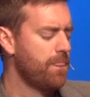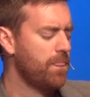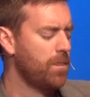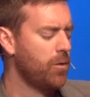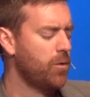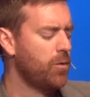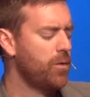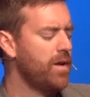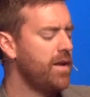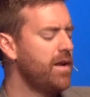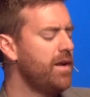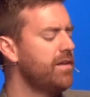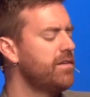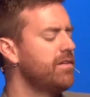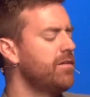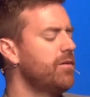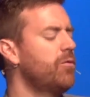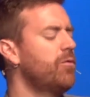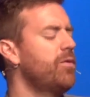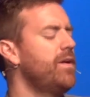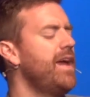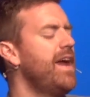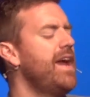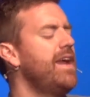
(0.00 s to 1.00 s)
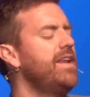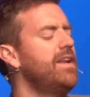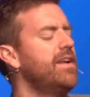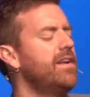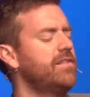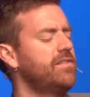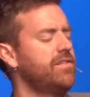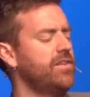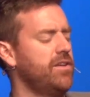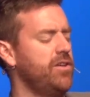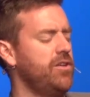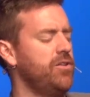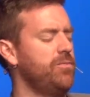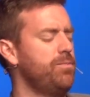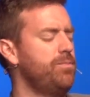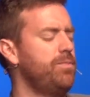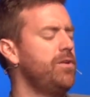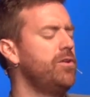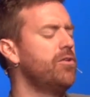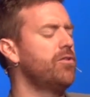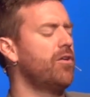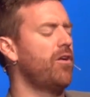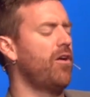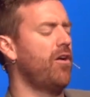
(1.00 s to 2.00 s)
Create in us a
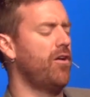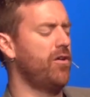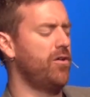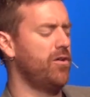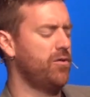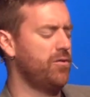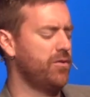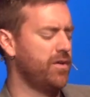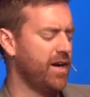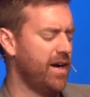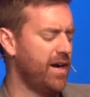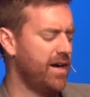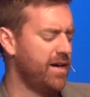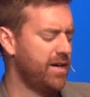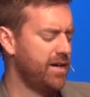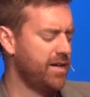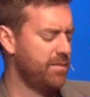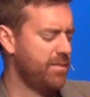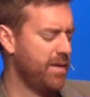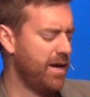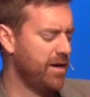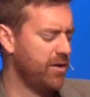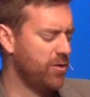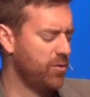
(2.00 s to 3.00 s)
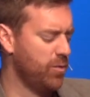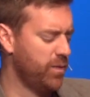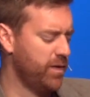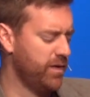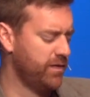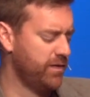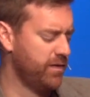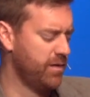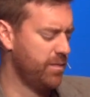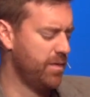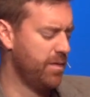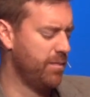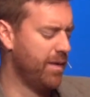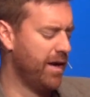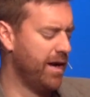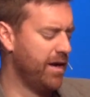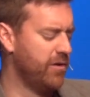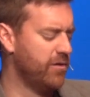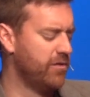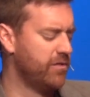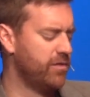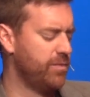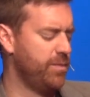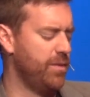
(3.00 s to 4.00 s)
pure heart, oh God, by your wisdom and by
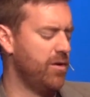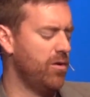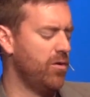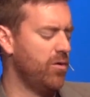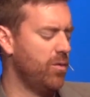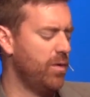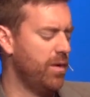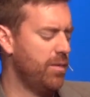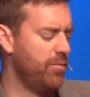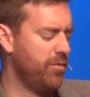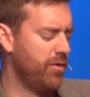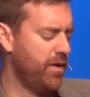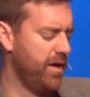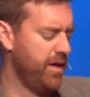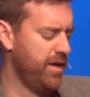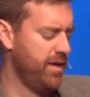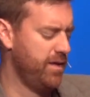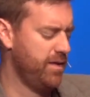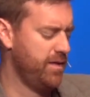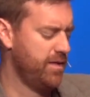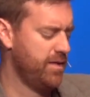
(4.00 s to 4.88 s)
your Spirit, we pray.